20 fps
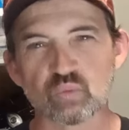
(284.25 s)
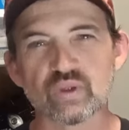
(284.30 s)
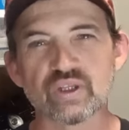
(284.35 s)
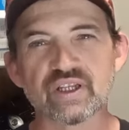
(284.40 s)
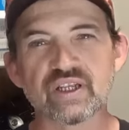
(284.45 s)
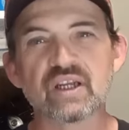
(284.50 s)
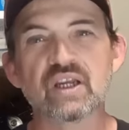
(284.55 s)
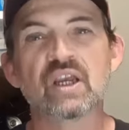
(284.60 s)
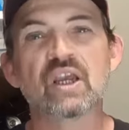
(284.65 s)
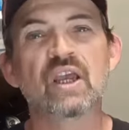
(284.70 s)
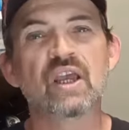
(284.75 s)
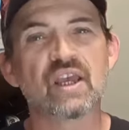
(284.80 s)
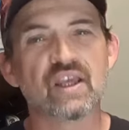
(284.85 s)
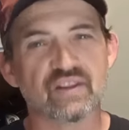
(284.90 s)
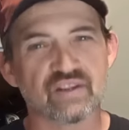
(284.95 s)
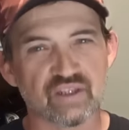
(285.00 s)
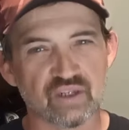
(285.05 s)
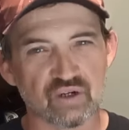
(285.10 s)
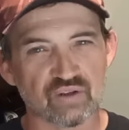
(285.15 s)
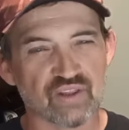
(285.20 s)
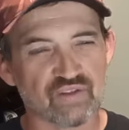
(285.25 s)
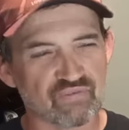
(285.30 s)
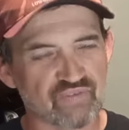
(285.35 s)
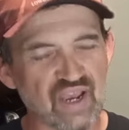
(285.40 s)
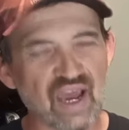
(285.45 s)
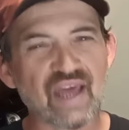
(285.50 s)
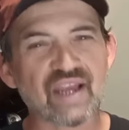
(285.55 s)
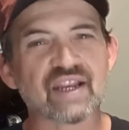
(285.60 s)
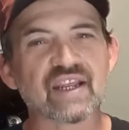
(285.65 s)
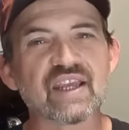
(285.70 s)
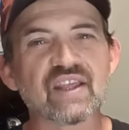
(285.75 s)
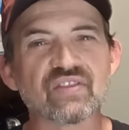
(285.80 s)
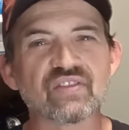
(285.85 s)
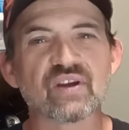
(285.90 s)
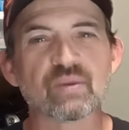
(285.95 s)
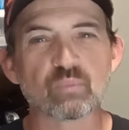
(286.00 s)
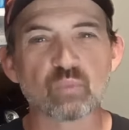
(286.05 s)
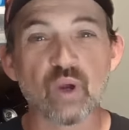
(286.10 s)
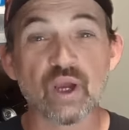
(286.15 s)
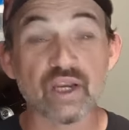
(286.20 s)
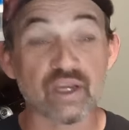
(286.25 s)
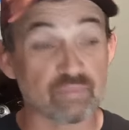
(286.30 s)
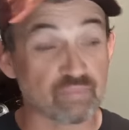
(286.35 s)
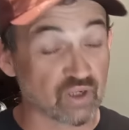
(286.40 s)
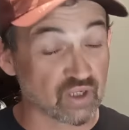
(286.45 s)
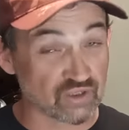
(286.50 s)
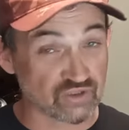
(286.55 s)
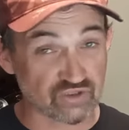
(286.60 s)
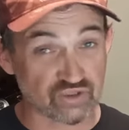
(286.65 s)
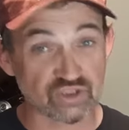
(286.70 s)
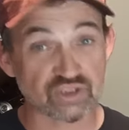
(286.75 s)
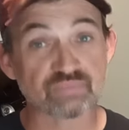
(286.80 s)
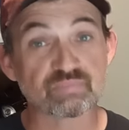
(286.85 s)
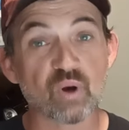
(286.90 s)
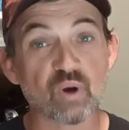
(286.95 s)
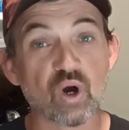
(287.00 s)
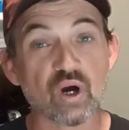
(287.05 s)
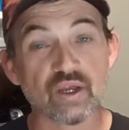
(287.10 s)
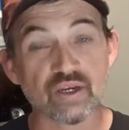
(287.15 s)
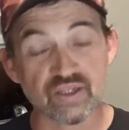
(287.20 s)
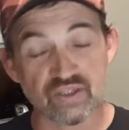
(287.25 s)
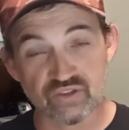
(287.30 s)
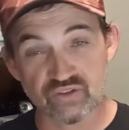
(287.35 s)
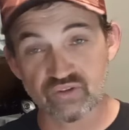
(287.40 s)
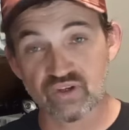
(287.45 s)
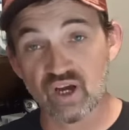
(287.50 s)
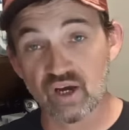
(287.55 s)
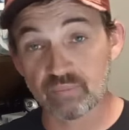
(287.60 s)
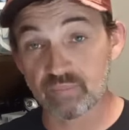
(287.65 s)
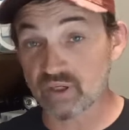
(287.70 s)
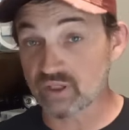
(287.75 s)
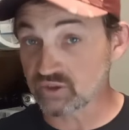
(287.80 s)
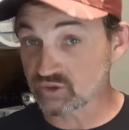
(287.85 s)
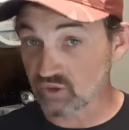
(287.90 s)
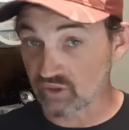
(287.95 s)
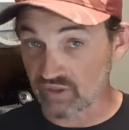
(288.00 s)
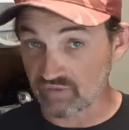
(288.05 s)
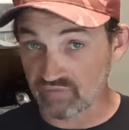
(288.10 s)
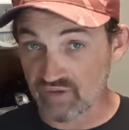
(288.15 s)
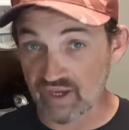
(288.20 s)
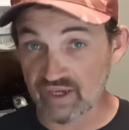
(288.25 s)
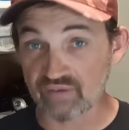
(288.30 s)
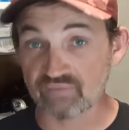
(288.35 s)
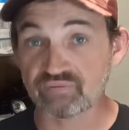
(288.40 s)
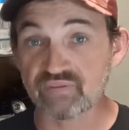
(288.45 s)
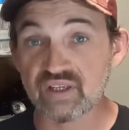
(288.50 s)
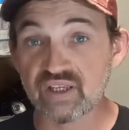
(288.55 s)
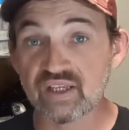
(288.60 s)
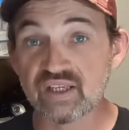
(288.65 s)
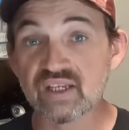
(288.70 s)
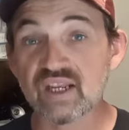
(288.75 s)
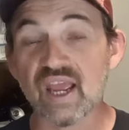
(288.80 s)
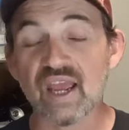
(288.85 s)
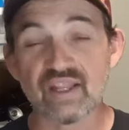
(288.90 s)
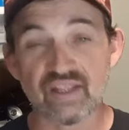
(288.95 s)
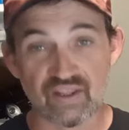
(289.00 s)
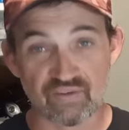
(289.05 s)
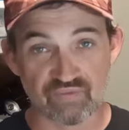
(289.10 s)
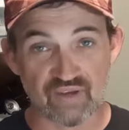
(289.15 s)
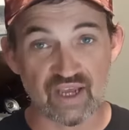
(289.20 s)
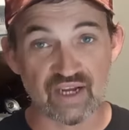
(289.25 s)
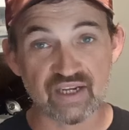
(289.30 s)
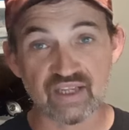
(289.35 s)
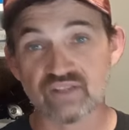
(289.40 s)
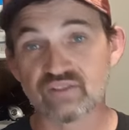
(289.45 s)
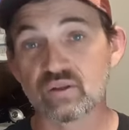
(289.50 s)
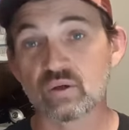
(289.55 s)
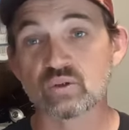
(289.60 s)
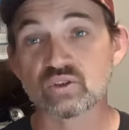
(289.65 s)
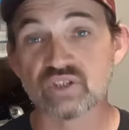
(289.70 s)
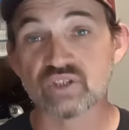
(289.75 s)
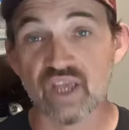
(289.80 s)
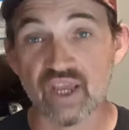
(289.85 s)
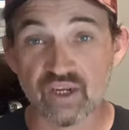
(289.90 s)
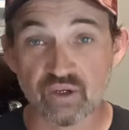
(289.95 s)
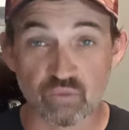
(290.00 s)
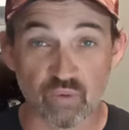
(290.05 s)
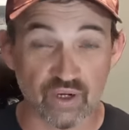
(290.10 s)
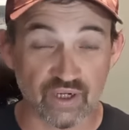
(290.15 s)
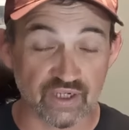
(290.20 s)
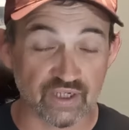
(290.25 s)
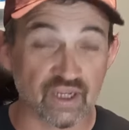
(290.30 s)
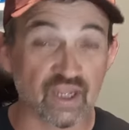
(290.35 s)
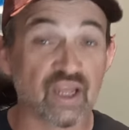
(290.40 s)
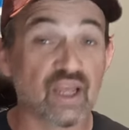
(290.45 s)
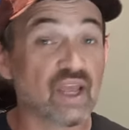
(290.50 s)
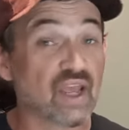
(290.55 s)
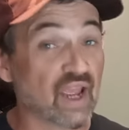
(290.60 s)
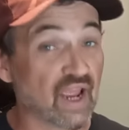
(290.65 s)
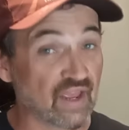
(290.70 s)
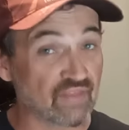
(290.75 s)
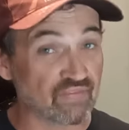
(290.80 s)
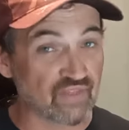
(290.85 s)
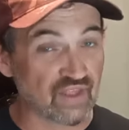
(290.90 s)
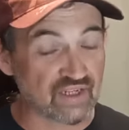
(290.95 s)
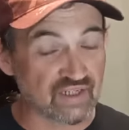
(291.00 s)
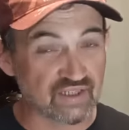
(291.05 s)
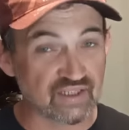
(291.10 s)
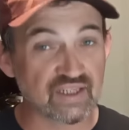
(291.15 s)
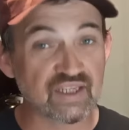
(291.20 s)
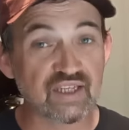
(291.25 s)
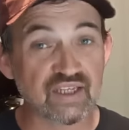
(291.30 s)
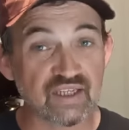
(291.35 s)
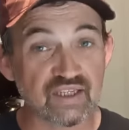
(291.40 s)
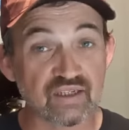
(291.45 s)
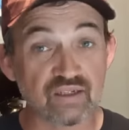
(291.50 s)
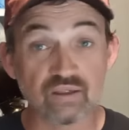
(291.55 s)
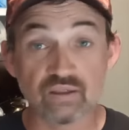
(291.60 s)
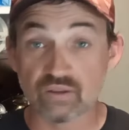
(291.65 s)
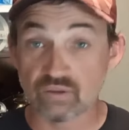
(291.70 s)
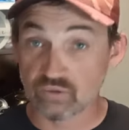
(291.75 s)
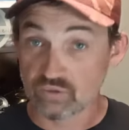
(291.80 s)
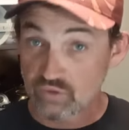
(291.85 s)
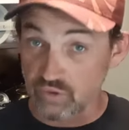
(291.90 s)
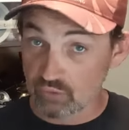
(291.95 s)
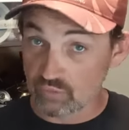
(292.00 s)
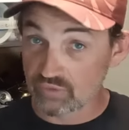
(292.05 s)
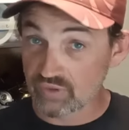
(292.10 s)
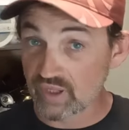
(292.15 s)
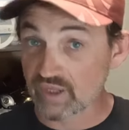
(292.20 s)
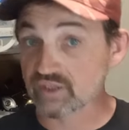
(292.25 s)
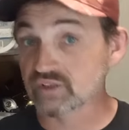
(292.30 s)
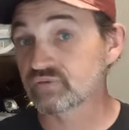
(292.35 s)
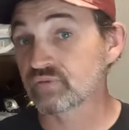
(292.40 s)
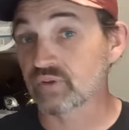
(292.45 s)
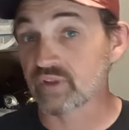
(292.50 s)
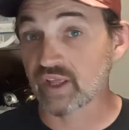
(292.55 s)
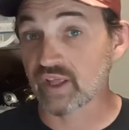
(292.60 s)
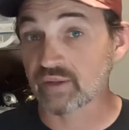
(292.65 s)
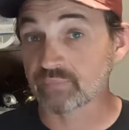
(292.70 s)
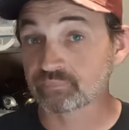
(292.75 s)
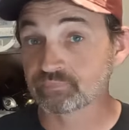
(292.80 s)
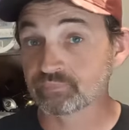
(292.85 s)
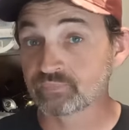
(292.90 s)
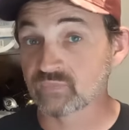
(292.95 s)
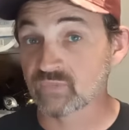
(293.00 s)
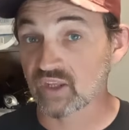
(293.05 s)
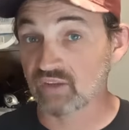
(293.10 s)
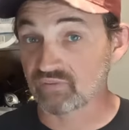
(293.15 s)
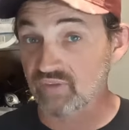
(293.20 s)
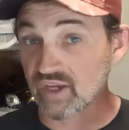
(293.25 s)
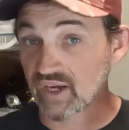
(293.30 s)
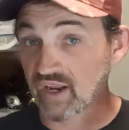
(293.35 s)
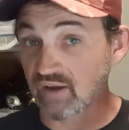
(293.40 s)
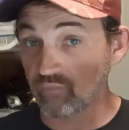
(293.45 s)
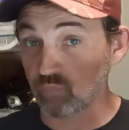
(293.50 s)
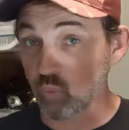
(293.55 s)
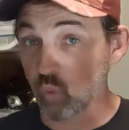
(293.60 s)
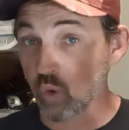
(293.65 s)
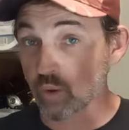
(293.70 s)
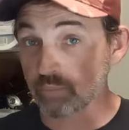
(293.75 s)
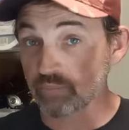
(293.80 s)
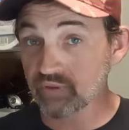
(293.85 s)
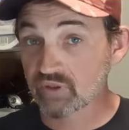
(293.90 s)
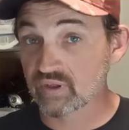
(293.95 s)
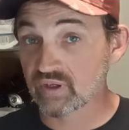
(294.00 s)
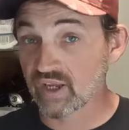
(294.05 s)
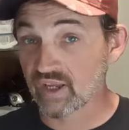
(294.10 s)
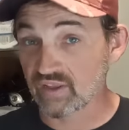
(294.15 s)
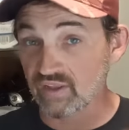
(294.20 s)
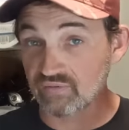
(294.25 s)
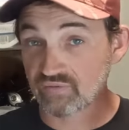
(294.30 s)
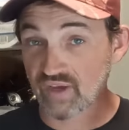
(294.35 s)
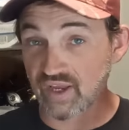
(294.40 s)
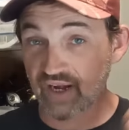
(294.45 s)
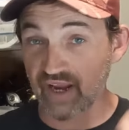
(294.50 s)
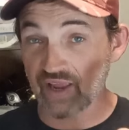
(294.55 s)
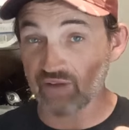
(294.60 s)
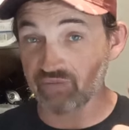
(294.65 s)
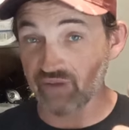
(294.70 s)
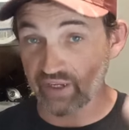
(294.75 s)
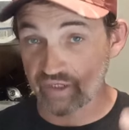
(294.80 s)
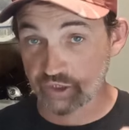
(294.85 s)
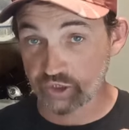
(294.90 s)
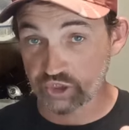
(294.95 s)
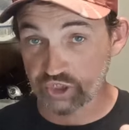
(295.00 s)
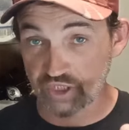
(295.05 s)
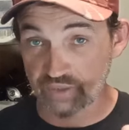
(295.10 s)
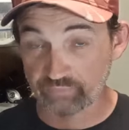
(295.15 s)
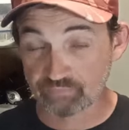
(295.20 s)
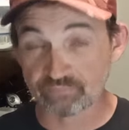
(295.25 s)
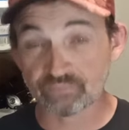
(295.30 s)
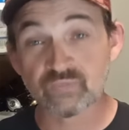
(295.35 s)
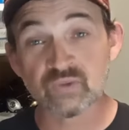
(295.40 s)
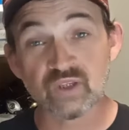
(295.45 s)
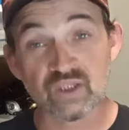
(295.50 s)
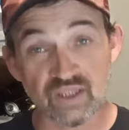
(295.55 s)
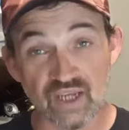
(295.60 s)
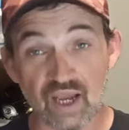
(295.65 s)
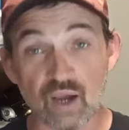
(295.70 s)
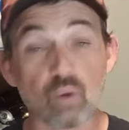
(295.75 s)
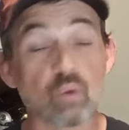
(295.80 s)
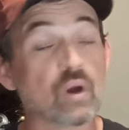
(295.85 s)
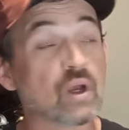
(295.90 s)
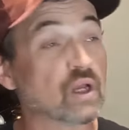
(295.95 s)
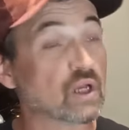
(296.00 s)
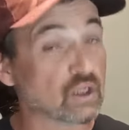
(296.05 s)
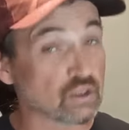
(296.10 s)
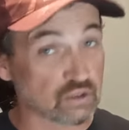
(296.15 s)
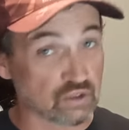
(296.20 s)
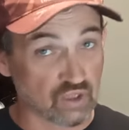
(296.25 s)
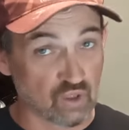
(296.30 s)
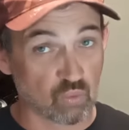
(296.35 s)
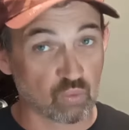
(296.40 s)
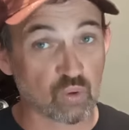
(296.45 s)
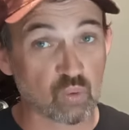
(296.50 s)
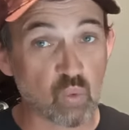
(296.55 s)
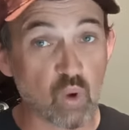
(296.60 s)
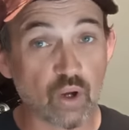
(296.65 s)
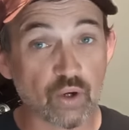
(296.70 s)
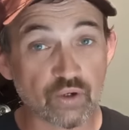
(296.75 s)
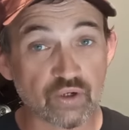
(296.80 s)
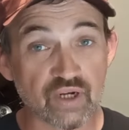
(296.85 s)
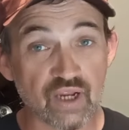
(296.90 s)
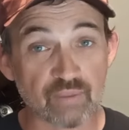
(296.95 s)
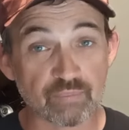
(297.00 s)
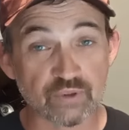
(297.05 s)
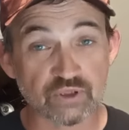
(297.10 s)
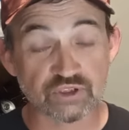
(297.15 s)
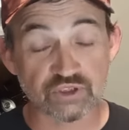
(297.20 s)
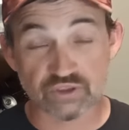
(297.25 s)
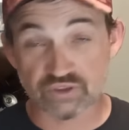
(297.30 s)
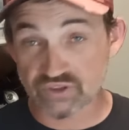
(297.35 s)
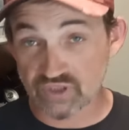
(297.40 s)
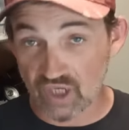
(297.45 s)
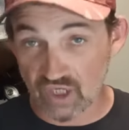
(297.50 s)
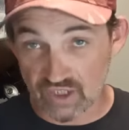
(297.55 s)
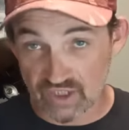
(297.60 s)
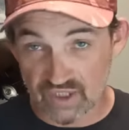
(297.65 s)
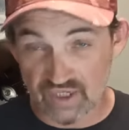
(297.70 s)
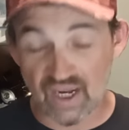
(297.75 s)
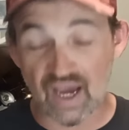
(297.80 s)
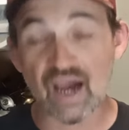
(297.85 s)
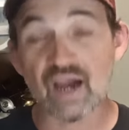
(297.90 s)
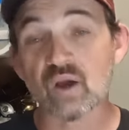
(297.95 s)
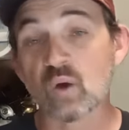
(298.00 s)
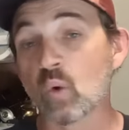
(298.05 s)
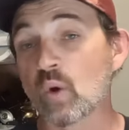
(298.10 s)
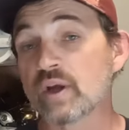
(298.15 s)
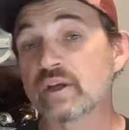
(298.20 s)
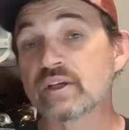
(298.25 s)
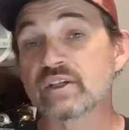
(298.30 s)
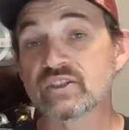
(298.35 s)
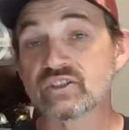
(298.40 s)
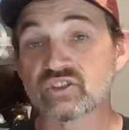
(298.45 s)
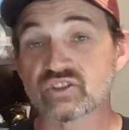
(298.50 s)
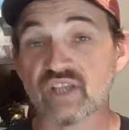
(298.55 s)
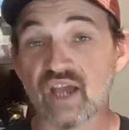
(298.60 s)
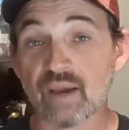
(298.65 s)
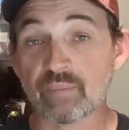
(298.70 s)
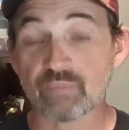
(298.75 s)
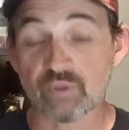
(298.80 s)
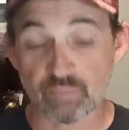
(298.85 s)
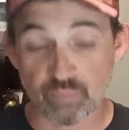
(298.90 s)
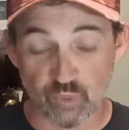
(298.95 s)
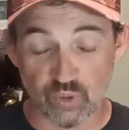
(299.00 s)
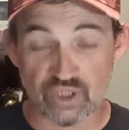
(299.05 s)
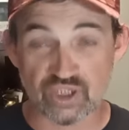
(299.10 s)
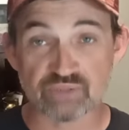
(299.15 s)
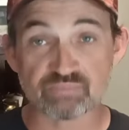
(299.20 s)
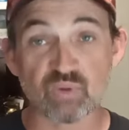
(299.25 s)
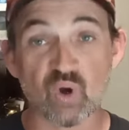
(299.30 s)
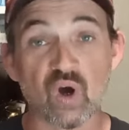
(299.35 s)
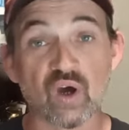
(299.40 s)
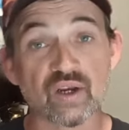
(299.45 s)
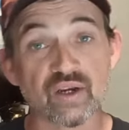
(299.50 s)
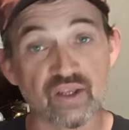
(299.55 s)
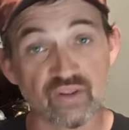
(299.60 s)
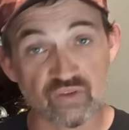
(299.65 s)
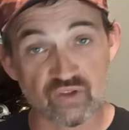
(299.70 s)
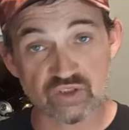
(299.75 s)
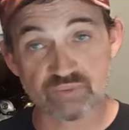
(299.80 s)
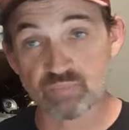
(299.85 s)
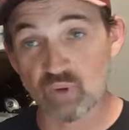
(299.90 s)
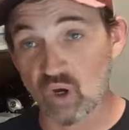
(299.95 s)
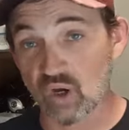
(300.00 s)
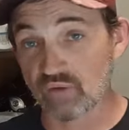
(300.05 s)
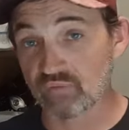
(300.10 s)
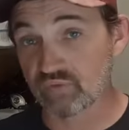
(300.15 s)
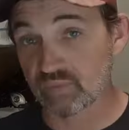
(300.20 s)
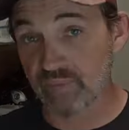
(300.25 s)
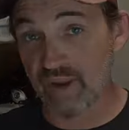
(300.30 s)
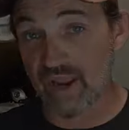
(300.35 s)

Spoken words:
They're really, you know, they've got to get them ready because the spawn is coming. So they've got to feed and they've got to get those eggs ready. And they need two things for that. They've got to have warmth and they've got to have energy. Now, lower water temperatures are not going to stop the pre-spawn and the spawn